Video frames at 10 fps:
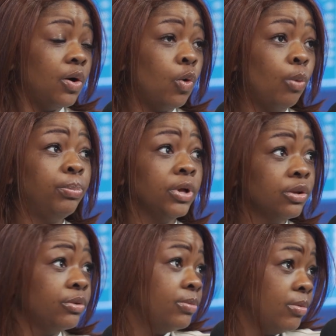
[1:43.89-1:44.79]
or
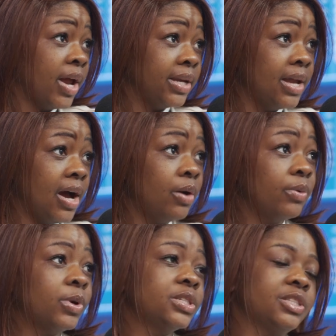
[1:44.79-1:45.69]
bill right now,
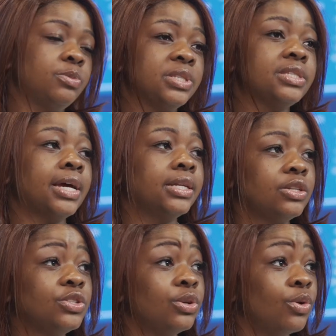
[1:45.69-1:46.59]
because it's been signed
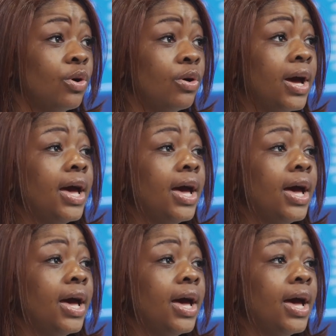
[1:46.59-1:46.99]
into law,